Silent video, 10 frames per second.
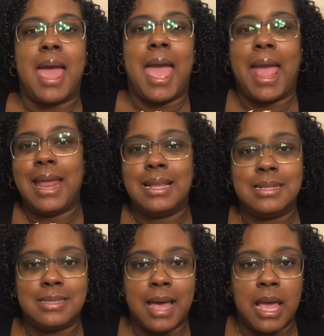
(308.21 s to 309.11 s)

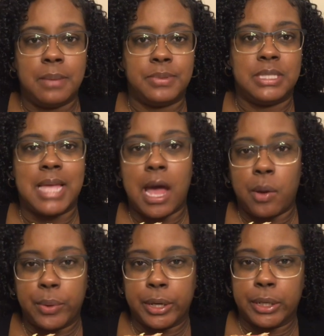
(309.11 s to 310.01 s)
hating type
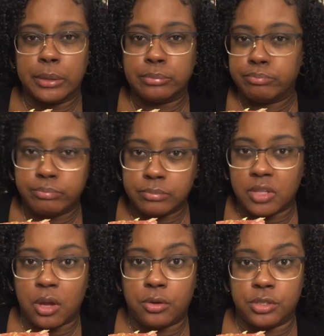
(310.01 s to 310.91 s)
sour
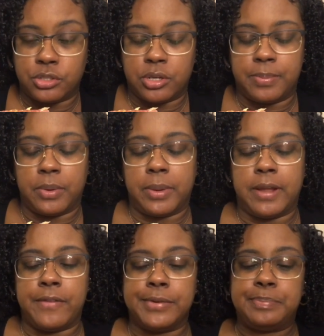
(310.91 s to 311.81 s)
on the trip or
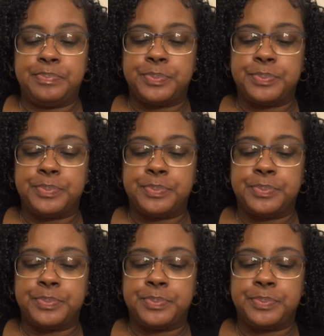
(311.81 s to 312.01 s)
whatever.